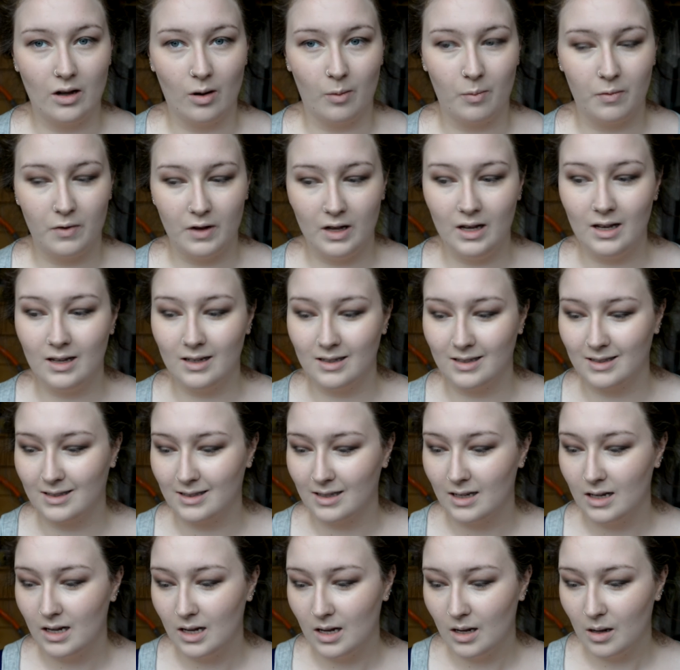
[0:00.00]
obvious,
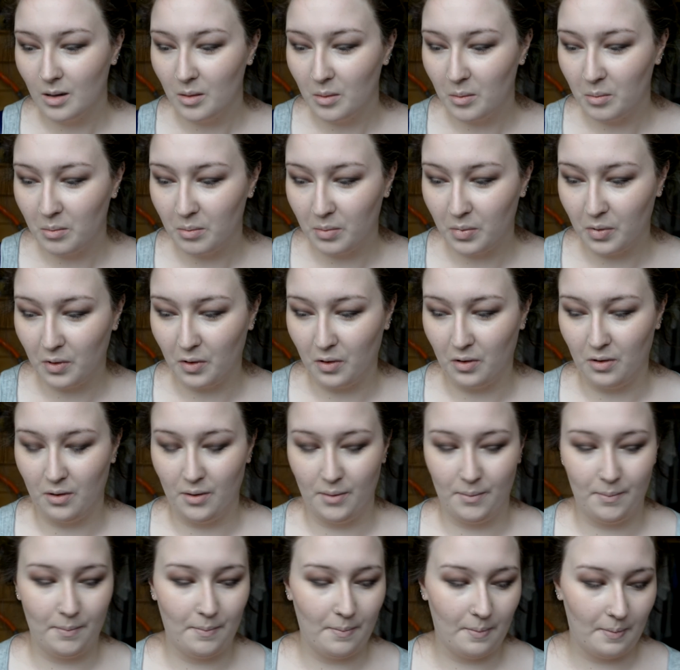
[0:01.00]

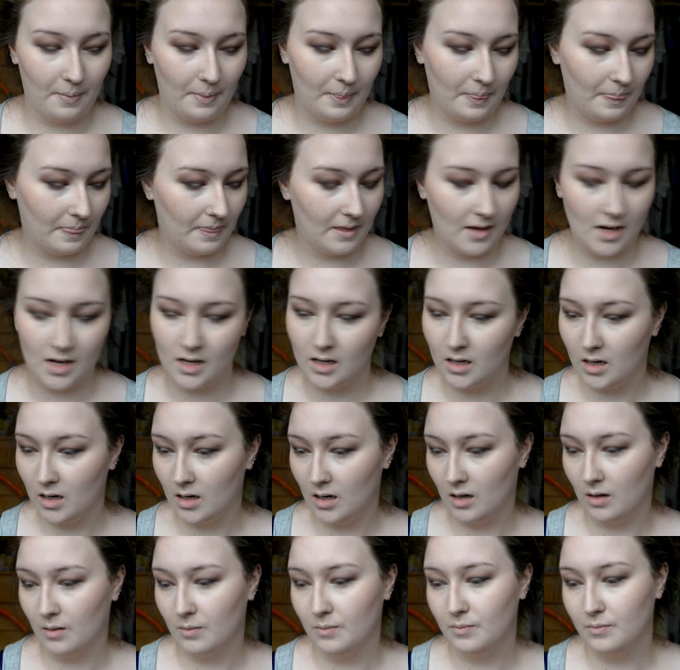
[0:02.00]
but you
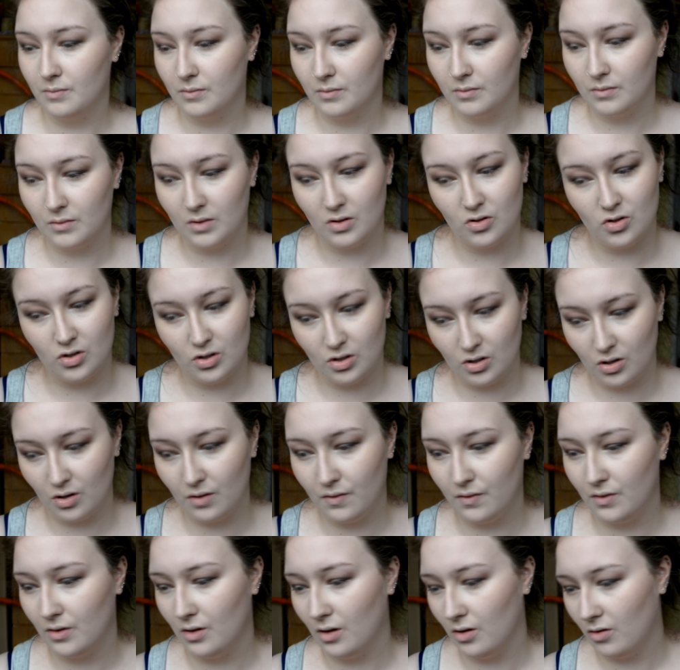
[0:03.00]
know, just
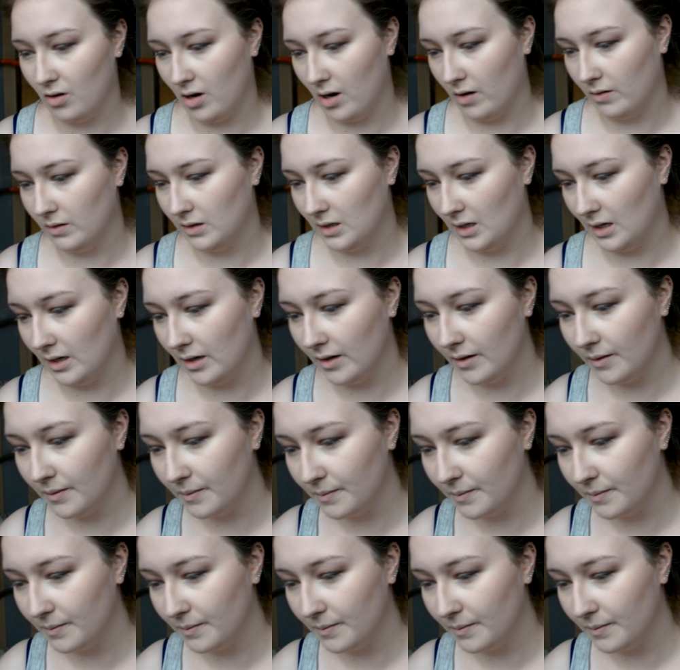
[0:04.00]
covering all grounds, yeah.